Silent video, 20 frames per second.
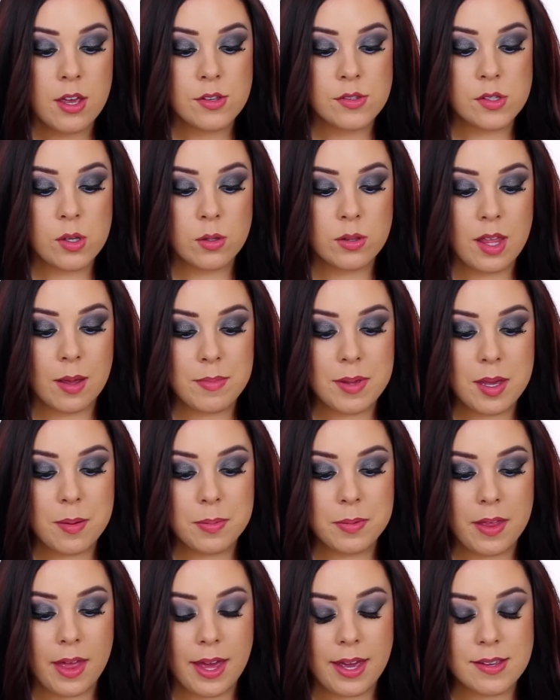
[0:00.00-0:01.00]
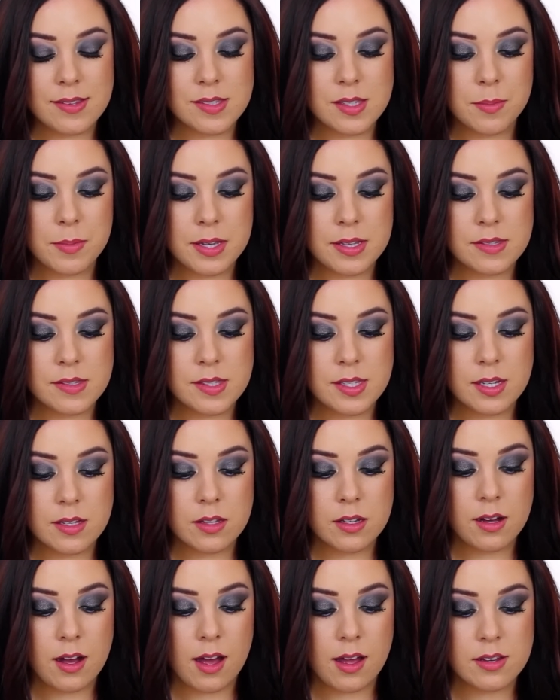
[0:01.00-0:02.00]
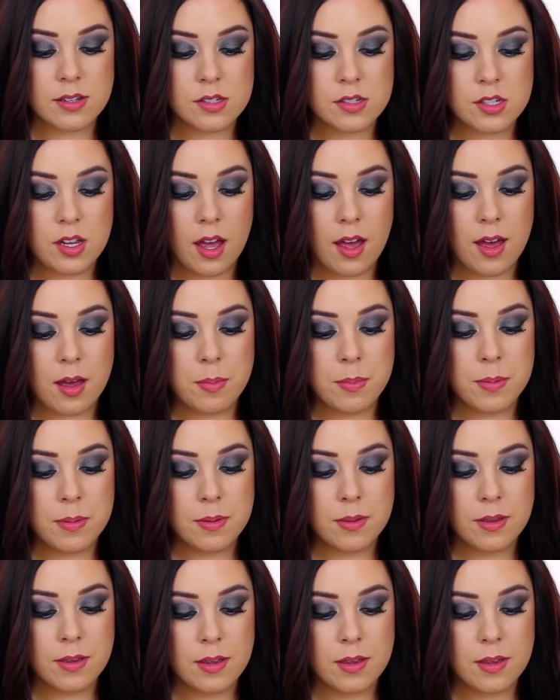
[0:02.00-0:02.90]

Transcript: So let me apply some concealer on top.